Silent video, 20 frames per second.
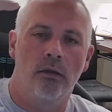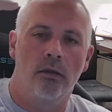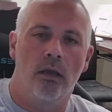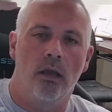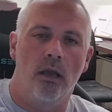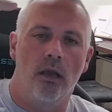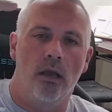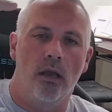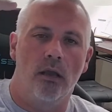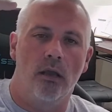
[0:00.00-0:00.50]

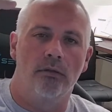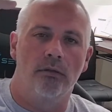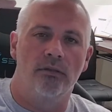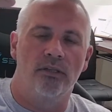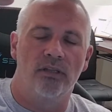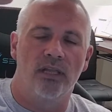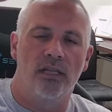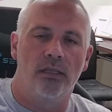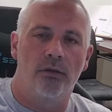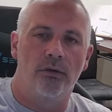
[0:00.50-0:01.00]
uh, did
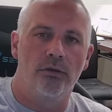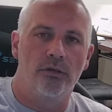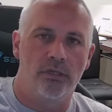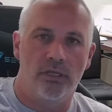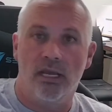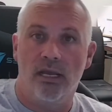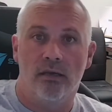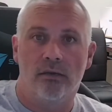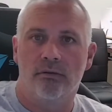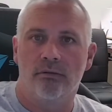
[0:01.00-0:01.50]
they learn
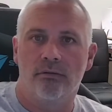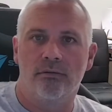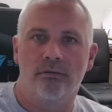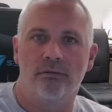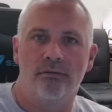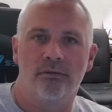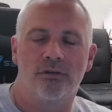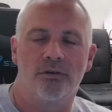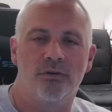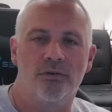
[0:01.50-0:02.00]
yeah
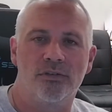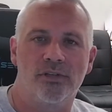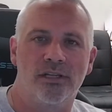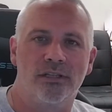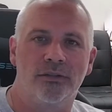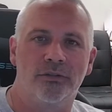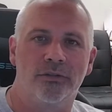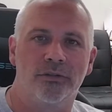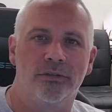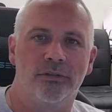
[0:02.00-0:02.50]
of course I
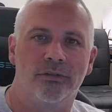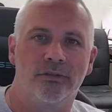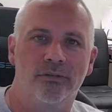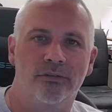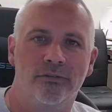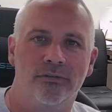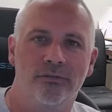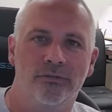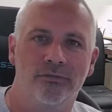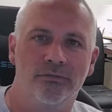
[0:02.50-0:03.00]
learned.
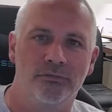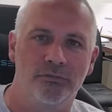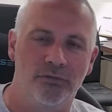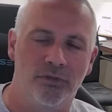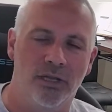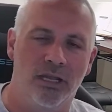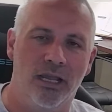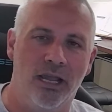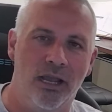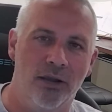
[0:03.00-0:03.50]
I,
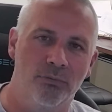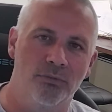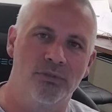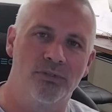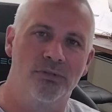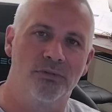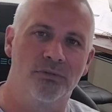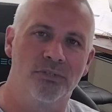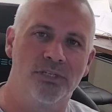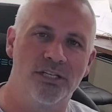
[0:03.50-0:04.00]
I was
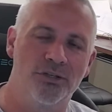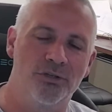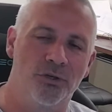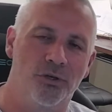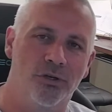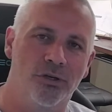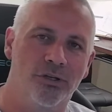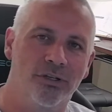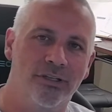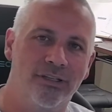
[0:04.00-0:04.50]
their teacher.
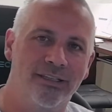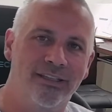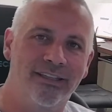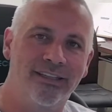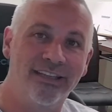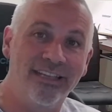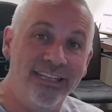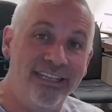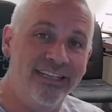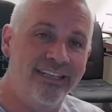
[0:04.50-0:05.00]

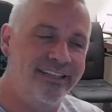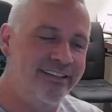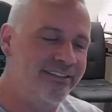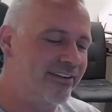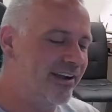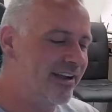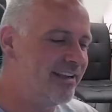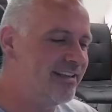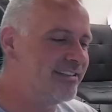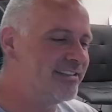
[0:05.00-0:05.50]

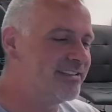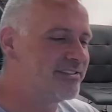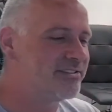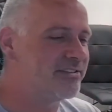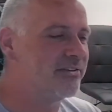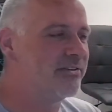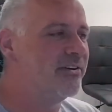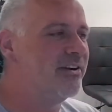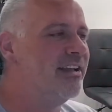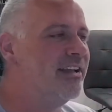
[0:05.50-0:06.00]
Right?
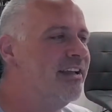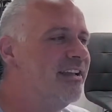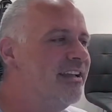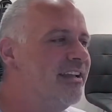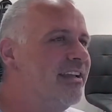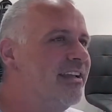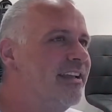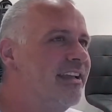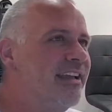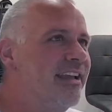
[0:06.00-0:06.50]
So
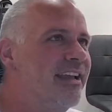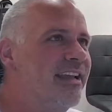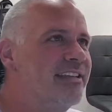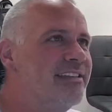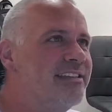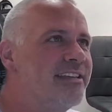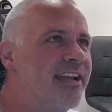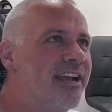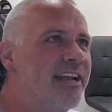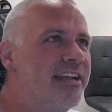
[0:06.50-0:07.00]
it's
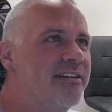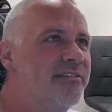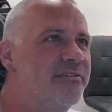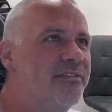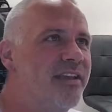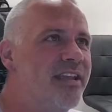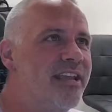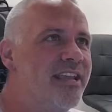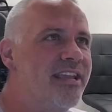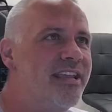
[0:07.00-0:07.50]
kind of
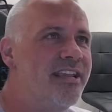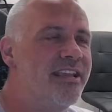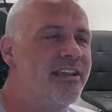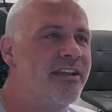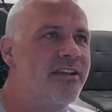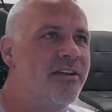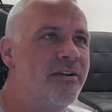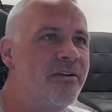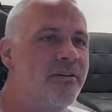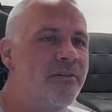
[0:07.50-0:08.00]
a
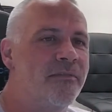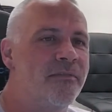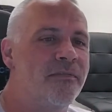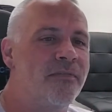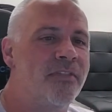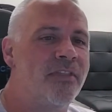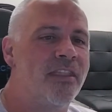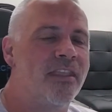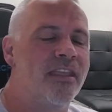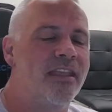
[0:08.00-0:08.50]

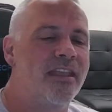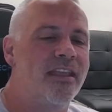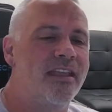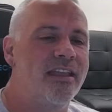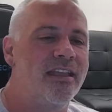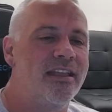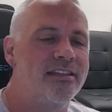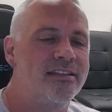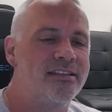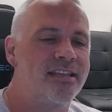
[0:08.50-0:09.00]

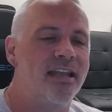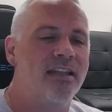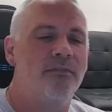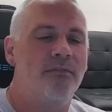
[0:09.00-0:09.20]
it's kind of a